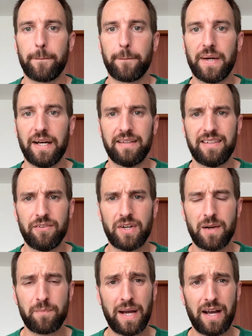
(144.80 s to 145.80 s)
But there
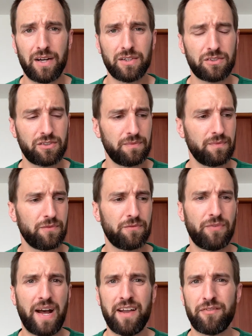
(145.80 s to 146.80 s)
were about
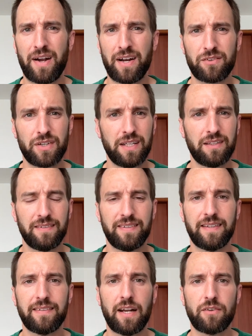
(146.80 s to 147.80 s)
500 to
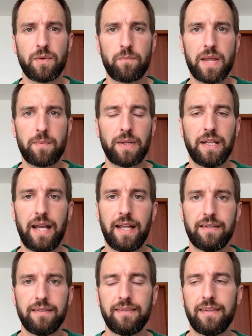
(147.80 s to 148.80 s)
600 people
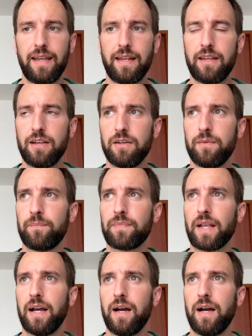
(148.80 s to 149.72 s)
at the stadium.